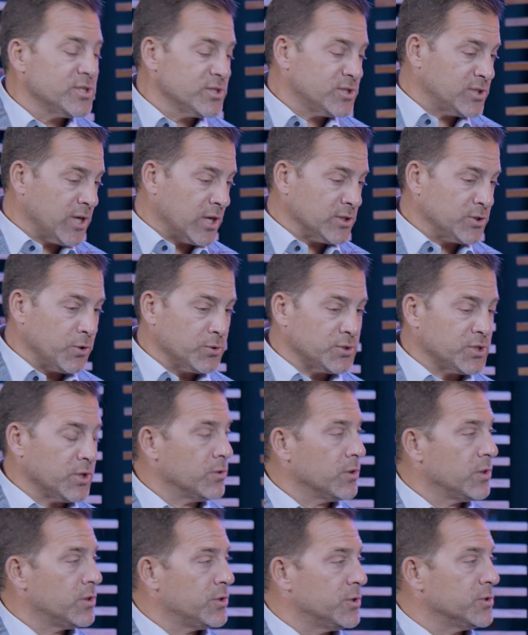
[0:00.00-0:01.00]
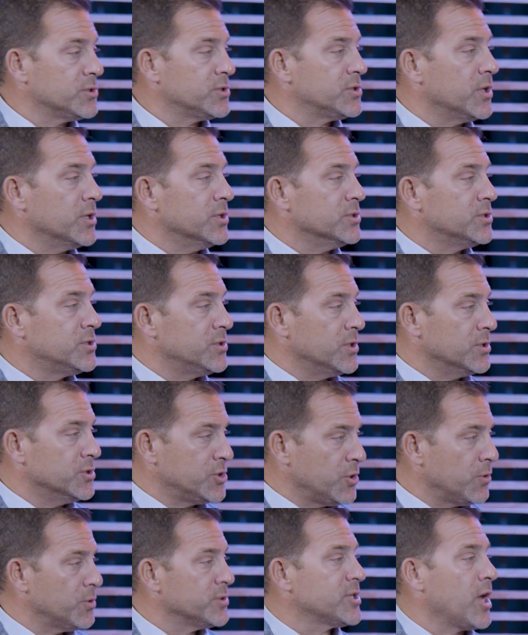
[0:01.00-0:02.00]
this is, there's
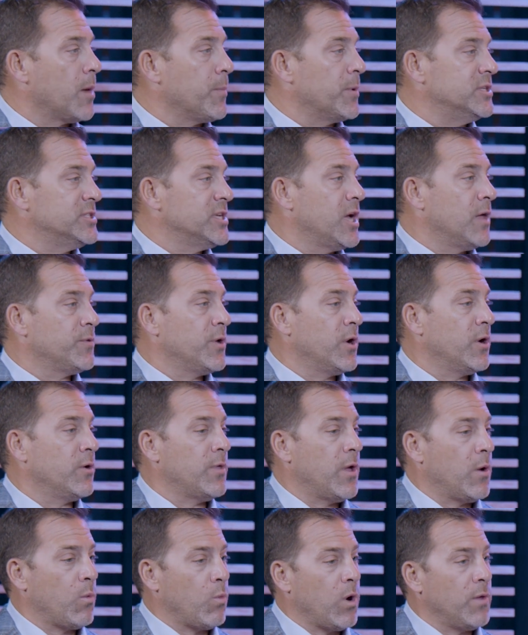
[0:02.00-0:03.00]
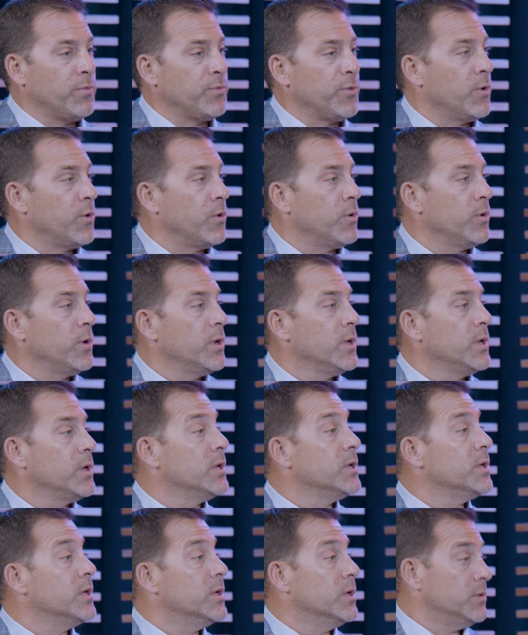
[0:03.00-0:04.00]
insurance companies out there that want their
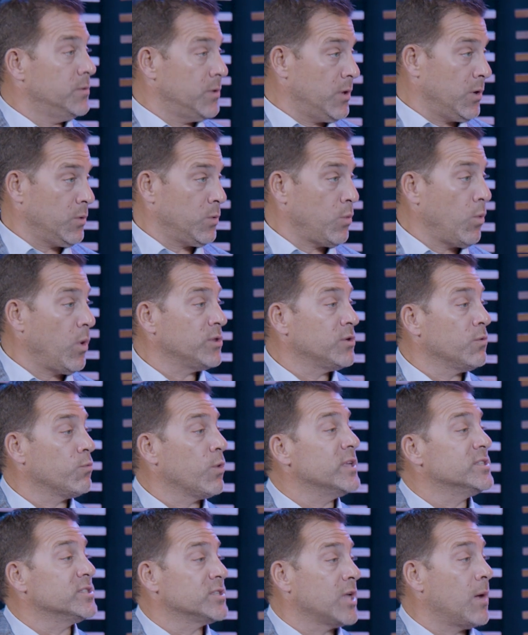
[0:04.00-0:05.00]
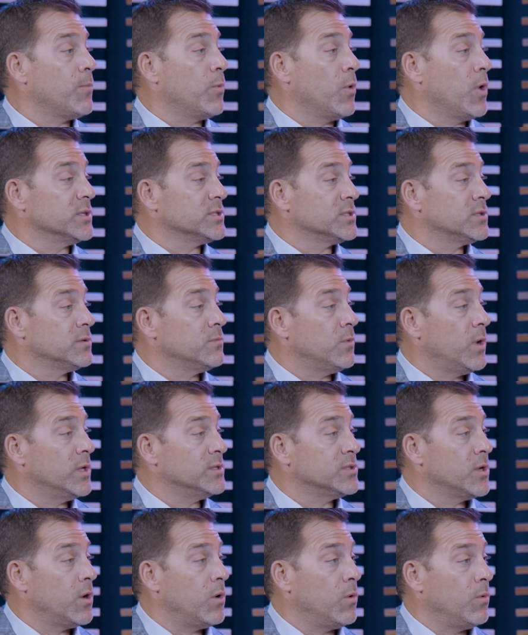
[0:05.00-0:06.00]
want to write stop loss,
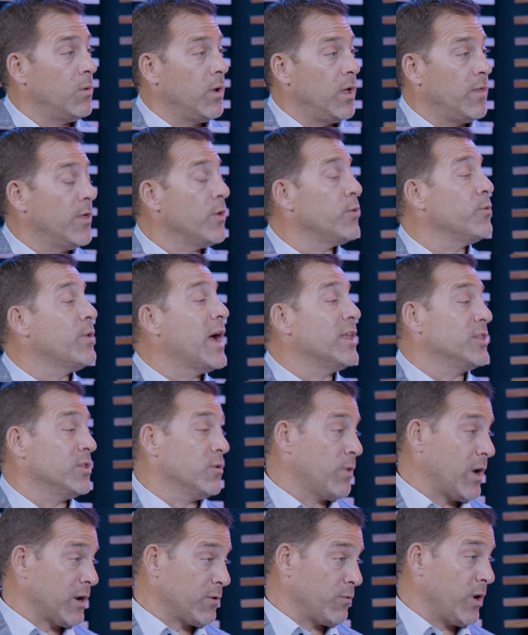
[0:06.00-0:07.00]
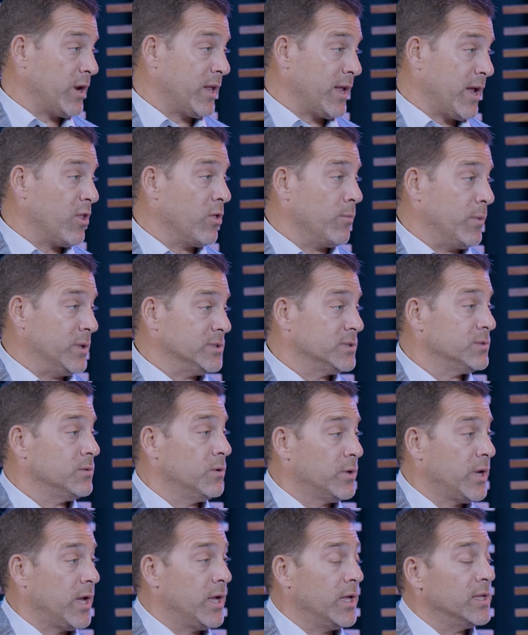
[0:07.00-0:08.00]
right? And they're not direct writing elements,
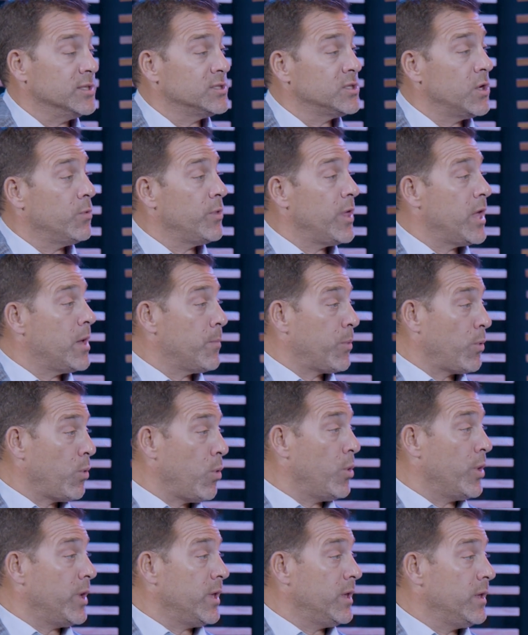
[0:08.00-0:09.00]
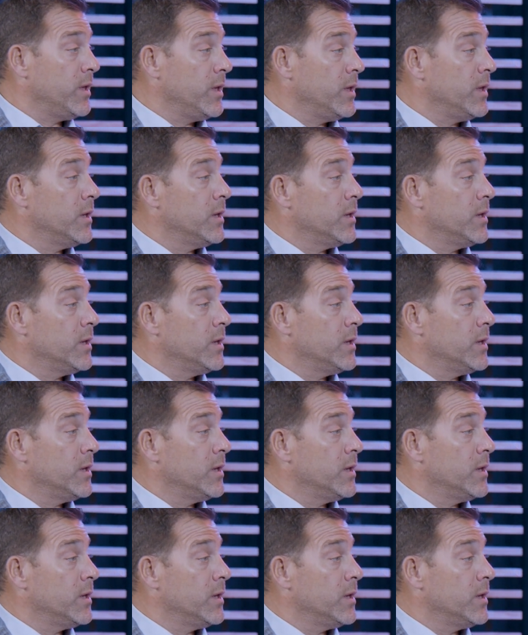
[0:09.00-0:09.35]
okay? And so they employ